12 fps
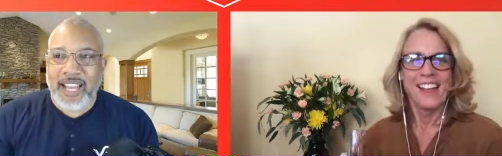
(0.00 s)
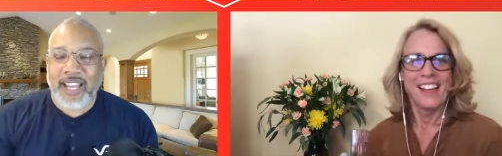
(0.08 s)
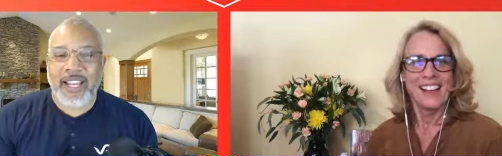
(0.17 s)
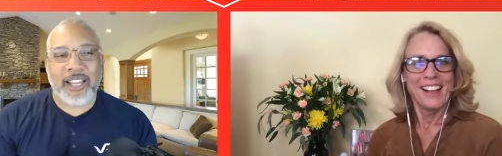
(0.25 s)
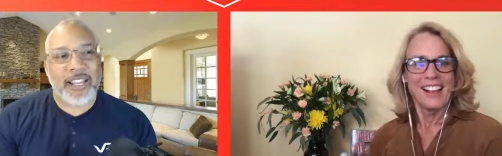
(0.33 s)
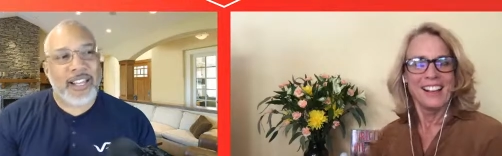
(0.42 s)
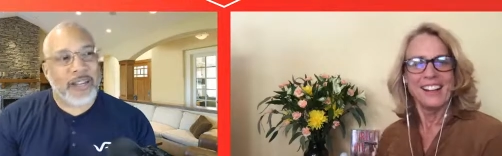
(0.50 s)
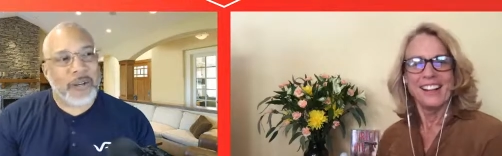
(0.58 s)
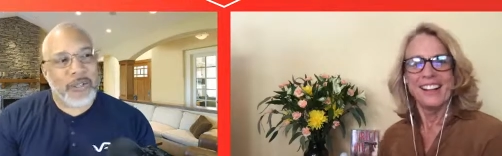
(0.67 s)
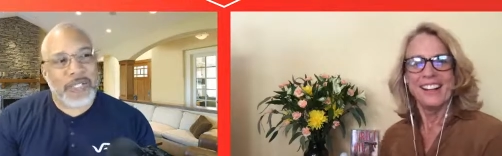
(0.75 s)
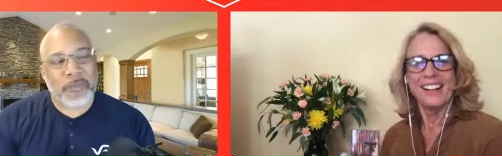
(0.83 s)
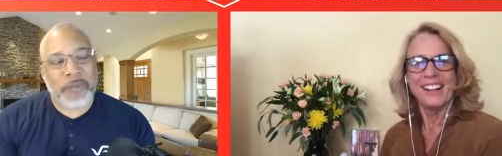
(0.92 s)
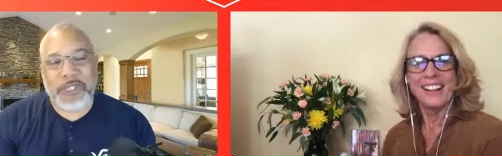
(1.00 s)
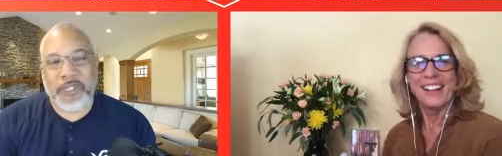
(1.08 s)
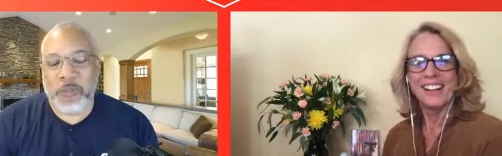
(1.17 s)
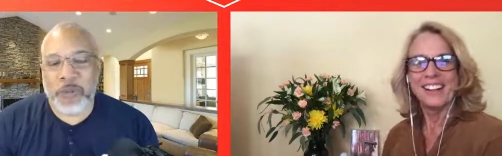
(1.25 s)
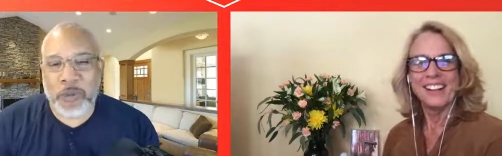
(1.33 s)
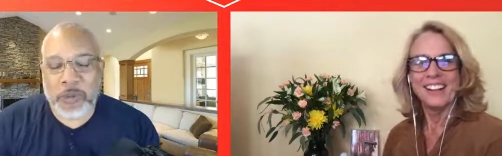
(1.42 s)
Speaker 1: Oh, uh, it really depends
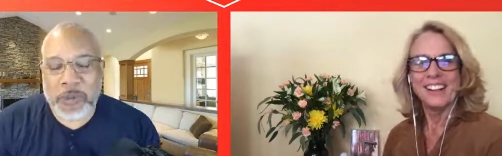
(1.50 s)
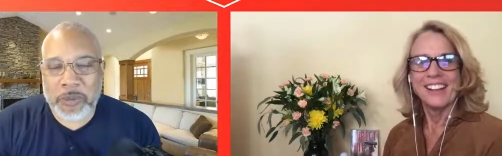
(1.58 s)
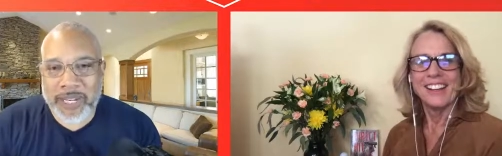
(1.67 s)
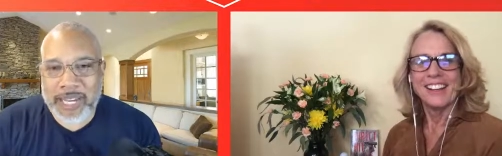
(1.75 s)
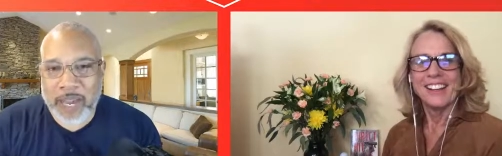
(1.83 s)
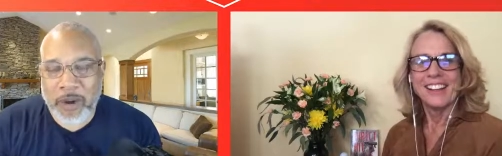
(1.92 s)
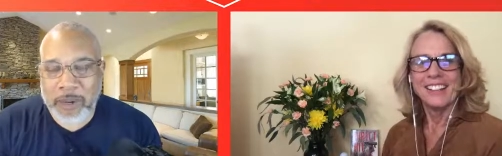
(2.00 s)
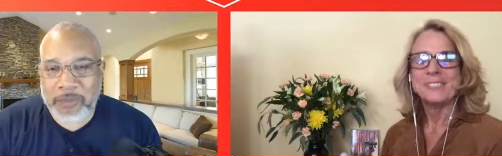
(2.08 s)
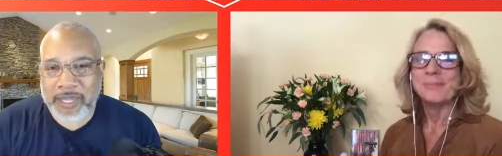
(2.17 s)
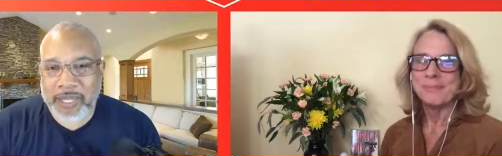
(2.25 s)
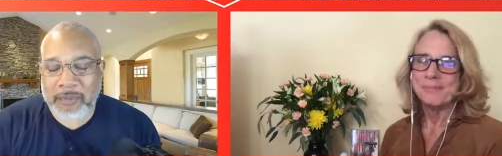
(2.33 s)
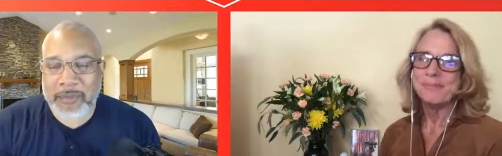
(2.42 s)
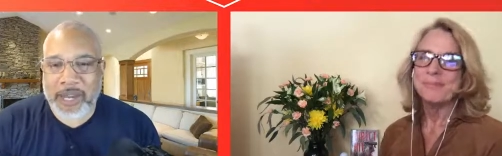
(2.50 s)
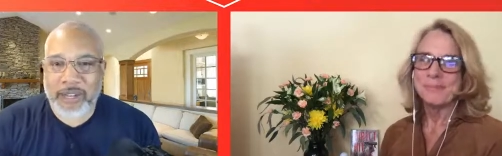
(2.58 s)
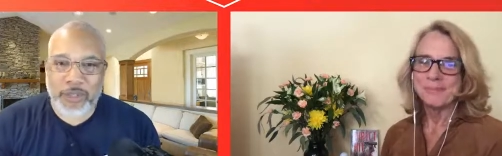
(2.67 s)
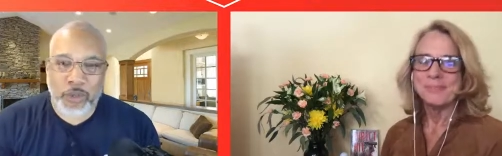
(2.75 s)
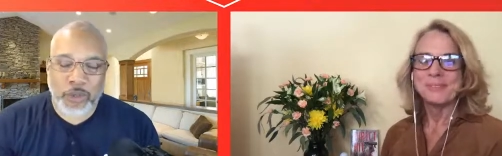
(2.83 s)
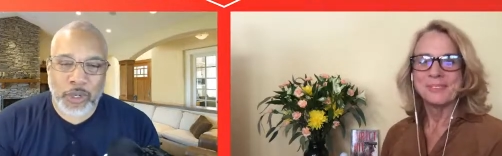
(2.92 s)
on the mood, but right now what I'm thinking about
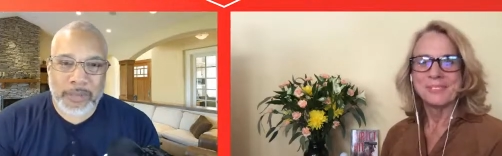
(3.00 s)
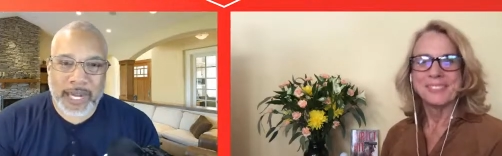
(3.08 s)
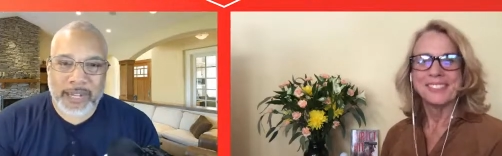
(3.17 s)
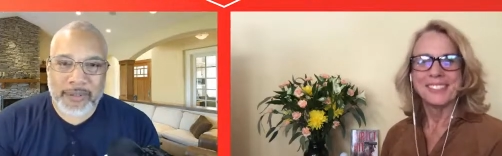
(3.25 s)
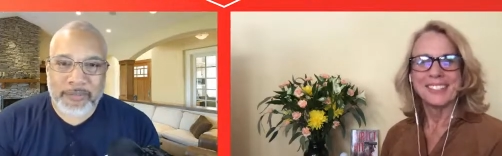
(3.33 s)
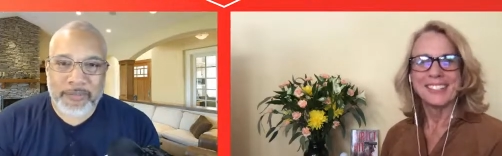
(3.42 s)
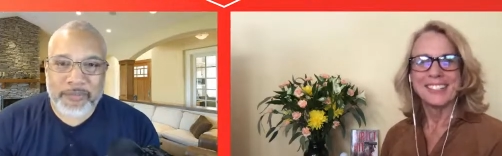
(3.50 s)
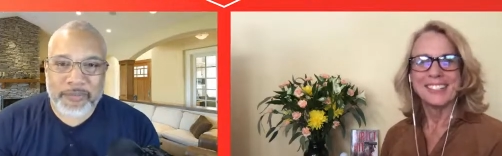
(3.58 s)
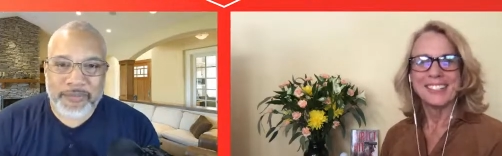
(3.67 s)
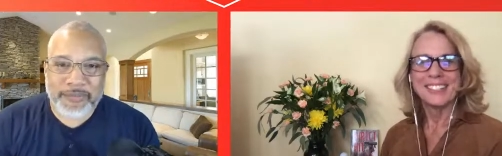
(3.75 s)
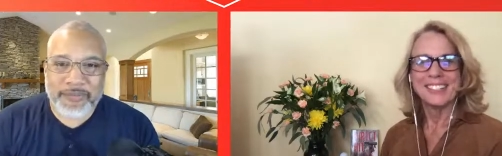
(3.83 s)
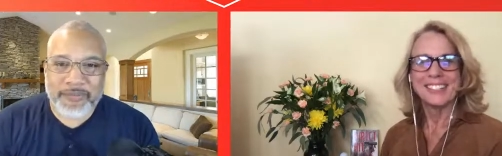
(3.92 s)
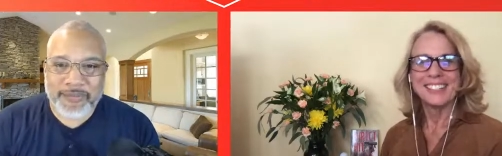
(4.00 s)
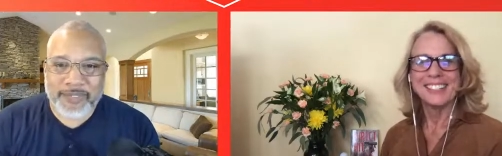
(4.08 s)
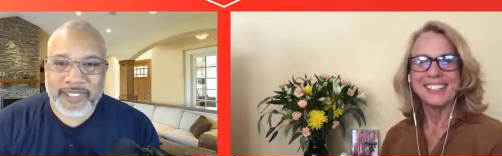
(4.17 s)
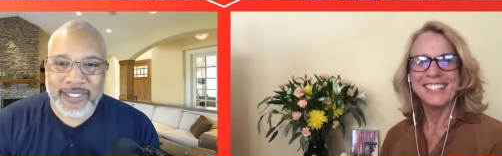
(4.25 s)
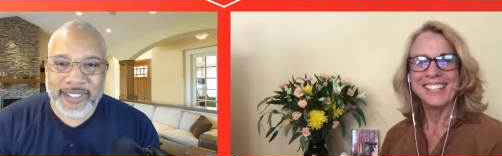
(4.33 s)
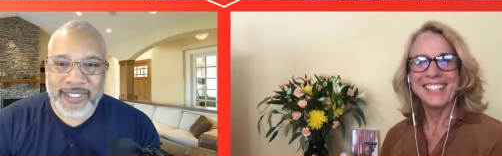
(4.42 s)
is Yo Yo Ma,
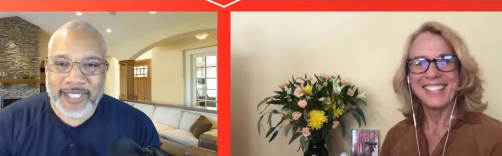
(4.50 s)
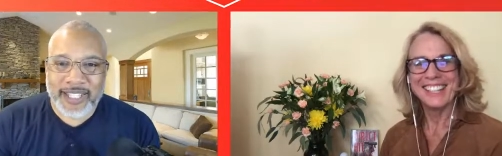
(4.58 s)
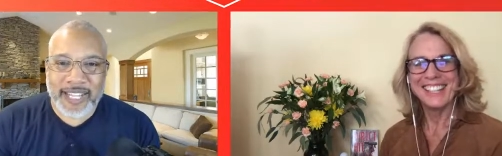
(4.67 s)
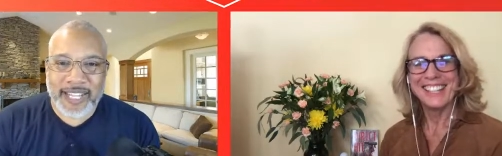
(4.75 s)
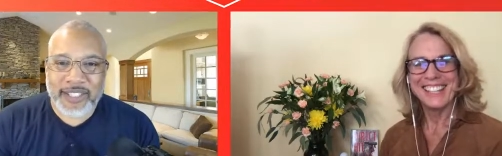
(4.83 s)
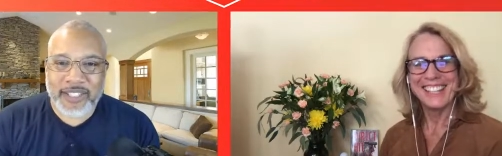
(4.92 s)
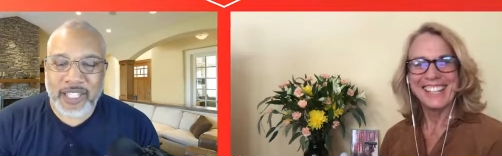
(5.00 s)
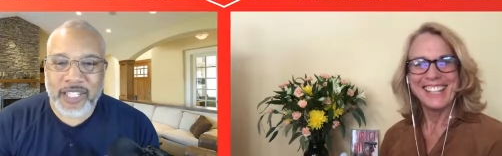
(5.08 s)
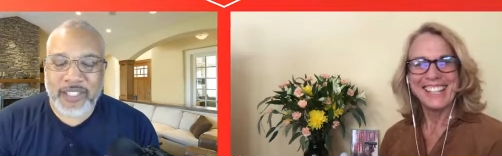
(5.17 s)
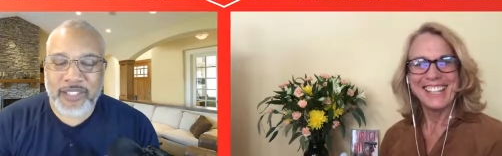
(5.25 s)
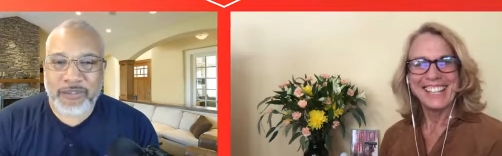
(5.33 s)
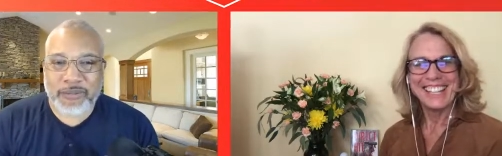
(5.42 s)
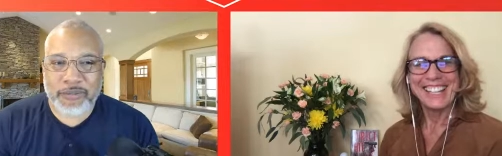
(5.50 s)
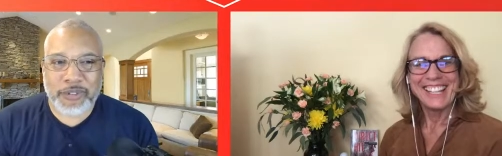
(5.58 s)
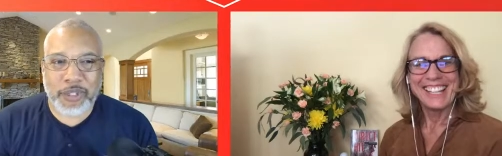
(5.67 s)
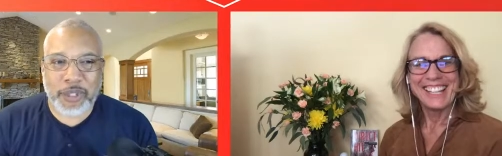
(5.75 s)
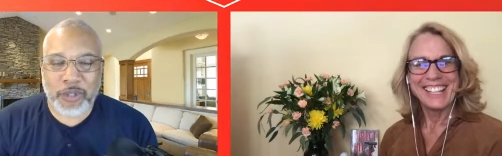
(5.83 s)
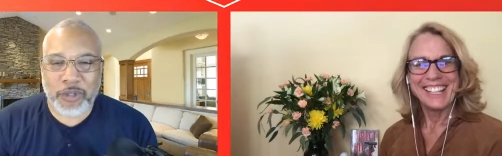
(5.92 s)
mm. uh, cellist.
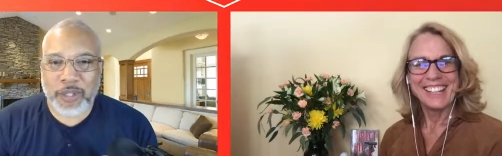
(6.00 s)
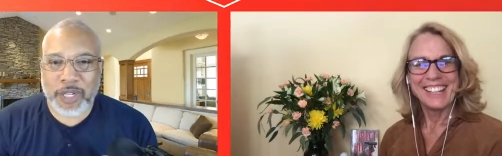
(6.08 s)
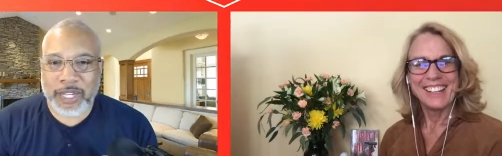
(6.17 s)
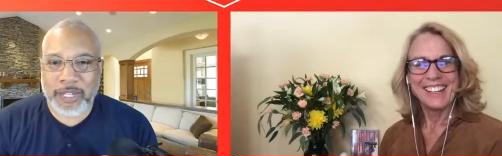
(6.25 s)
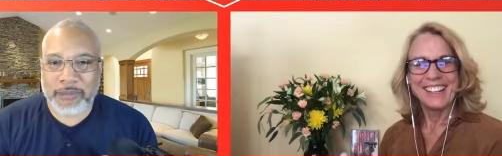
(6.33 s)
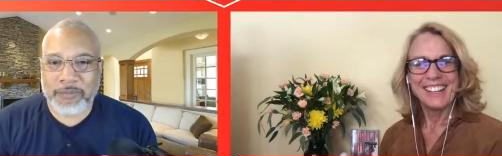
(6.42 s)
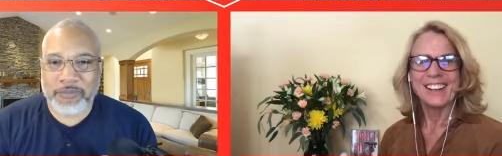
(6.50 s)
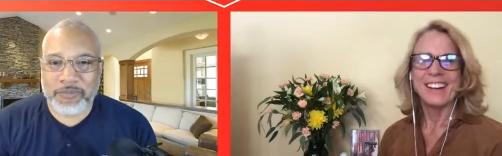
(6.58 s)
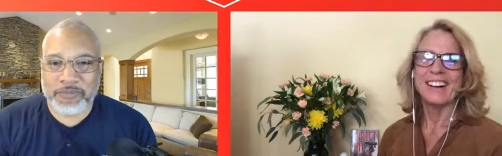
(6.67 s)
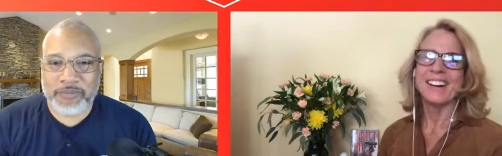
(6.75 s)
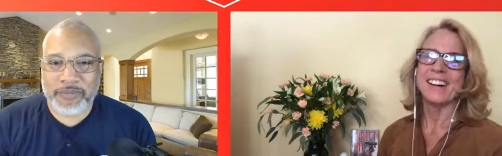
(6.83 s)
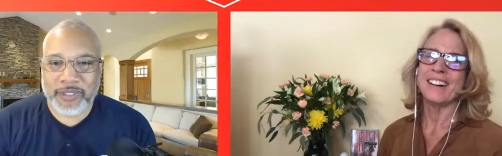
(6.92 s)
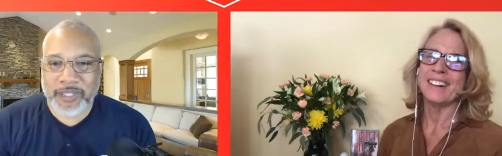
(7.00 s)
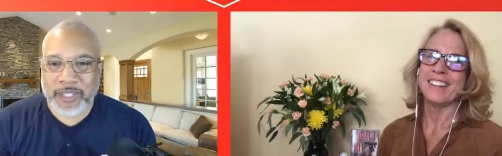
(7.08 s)
So um, oh.